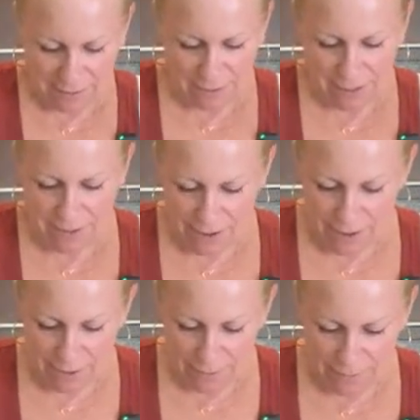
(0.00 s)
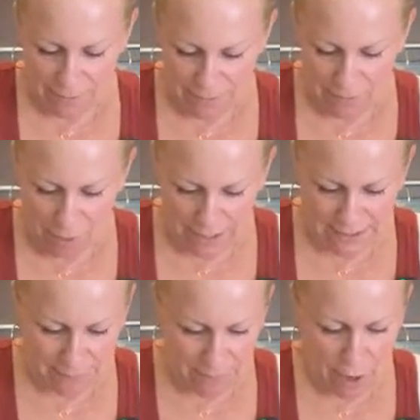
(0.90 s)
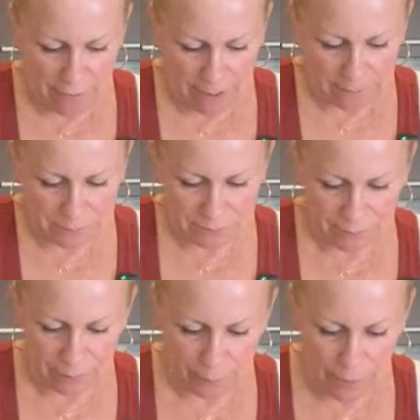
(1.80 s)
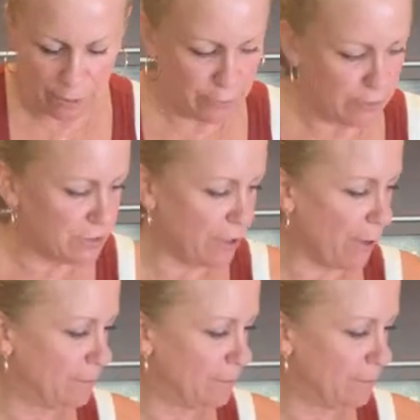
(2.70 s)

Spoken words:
we go. Awesome. All right, we are good to go.